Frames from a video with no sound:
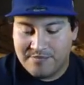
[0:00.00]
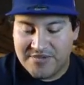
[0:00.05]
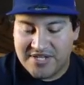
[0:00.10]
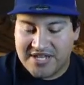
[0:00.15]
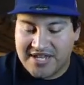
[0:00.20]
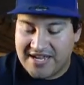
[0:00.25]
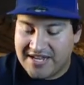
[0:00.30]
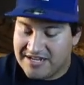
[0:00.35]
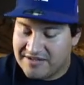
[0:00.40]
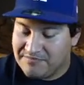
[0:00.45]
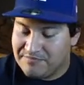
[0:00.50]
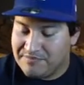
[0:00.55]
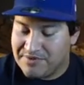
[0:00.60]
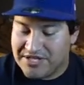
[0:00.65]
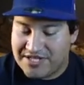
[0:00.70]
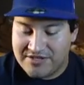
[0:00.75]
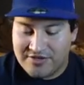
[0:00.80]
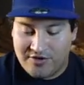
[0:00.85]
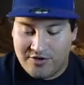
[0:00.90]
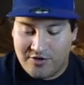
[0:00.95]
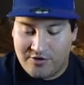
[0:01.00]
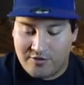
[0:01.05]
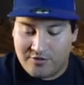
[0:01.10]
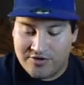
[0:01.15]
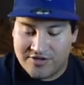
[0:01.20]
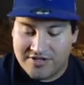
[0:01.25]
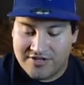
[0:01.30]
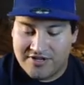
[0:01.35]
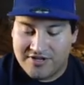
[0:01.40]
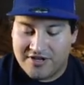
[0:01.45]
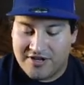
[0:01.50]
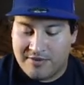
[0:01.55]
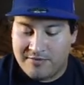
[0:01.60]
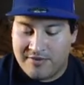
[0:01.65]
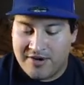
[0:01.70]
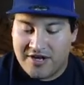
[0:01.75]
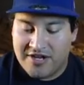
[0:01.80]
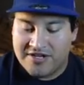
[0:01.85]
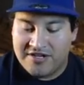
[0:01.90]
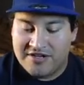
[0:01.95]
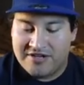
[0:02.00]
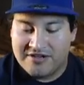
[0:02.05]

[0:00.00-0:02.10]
Can it be though? Come on.